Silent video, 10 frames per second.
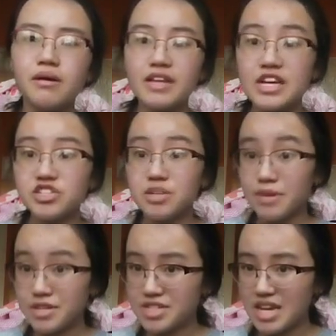occasionally
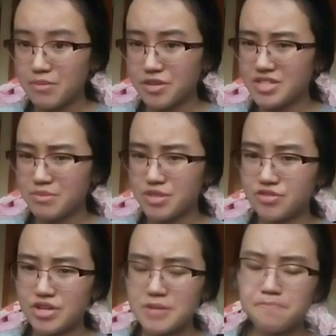play this game called Sims
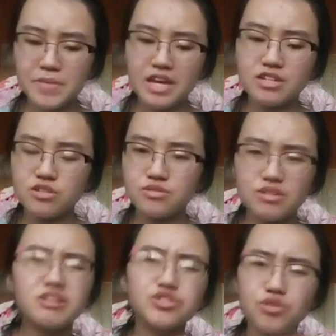3, and you
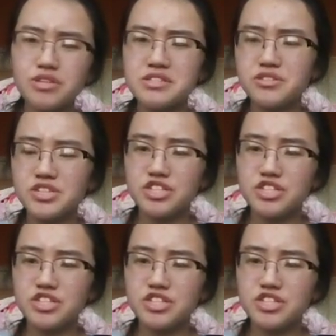control these little